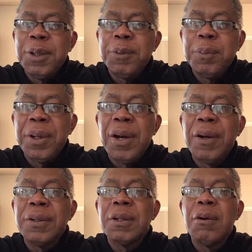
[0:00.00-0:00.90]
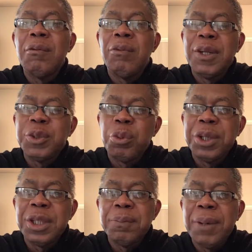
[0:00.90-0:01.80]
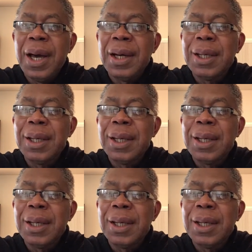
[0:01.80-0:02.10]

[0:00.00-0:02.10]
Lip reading: prepared once we get back.